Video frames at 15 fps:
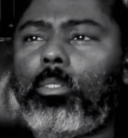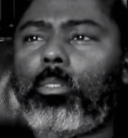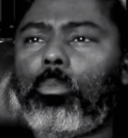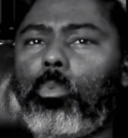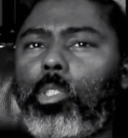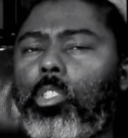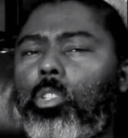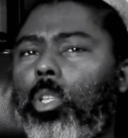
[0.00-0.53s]

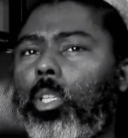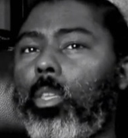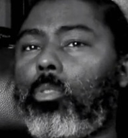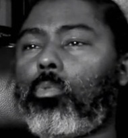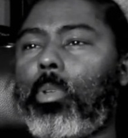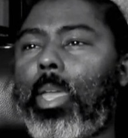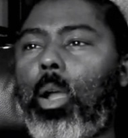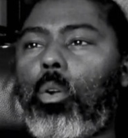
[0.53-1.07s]
which is only a
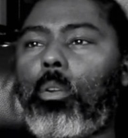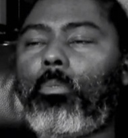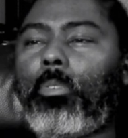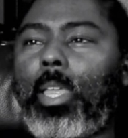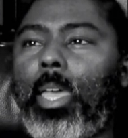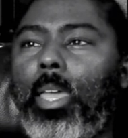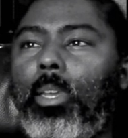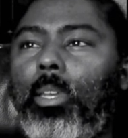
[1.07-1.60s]
3-hour
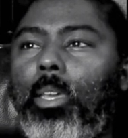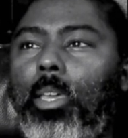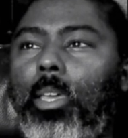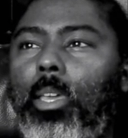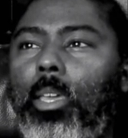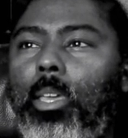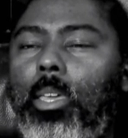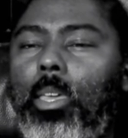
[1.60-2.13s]
flight.
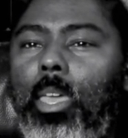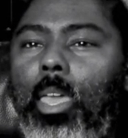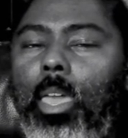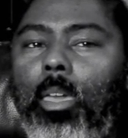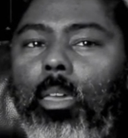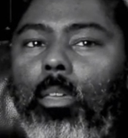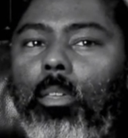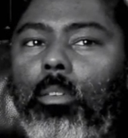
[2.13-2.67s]

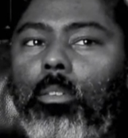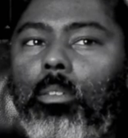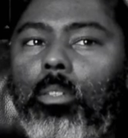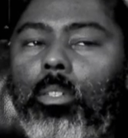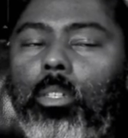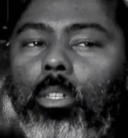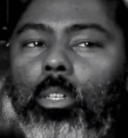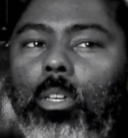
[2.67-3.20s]
And,
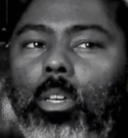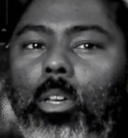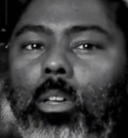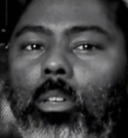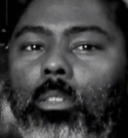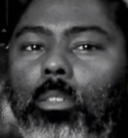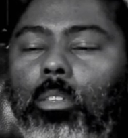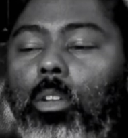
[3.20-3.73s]

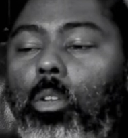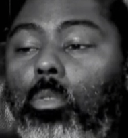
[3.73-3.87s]
in